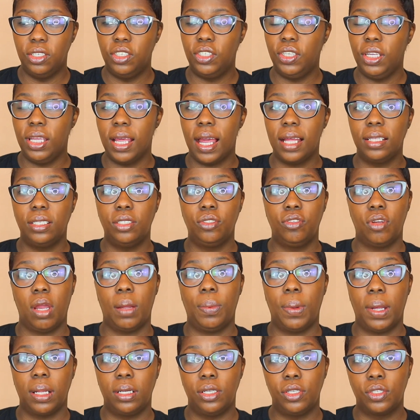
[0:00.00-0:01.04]
She had to
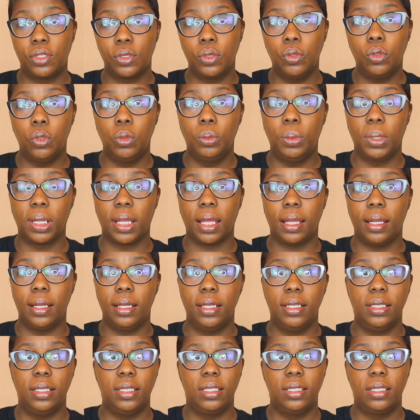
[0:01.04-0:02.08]
drop out of school
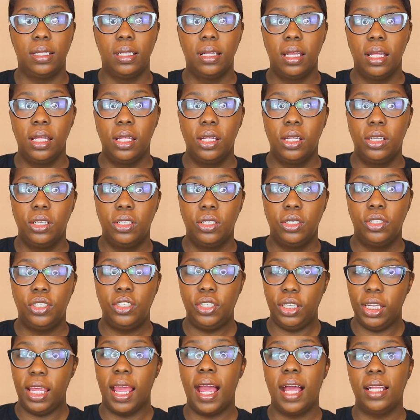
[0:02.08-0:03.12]
because
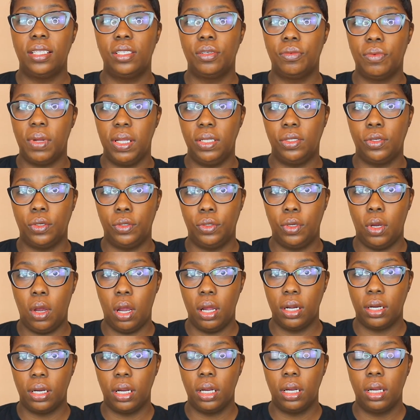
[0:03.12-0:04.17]
she had to raise her
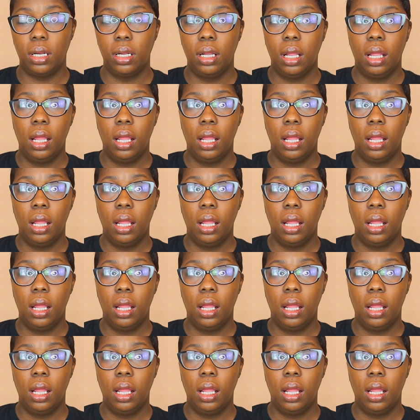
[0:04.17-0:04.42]
daughter.